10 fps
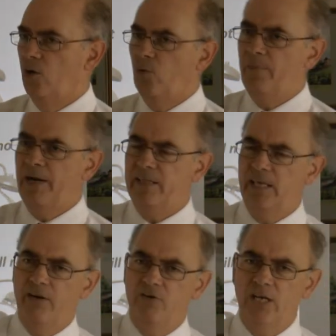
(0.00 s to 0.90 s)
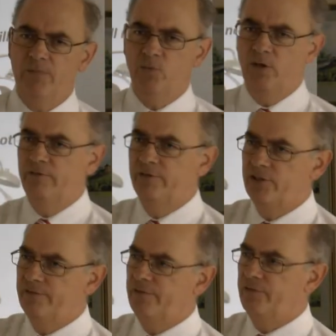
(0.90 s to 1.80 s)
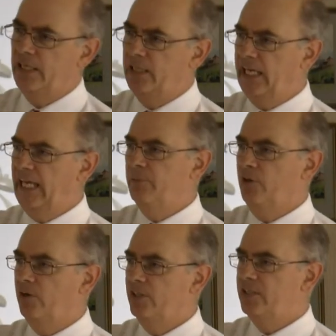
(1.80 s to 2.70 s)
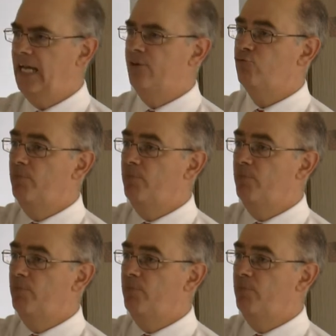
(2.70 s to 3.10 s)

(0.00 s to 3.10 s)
Way back there in chapter 1, verse 15, the kingdom of God is at hand.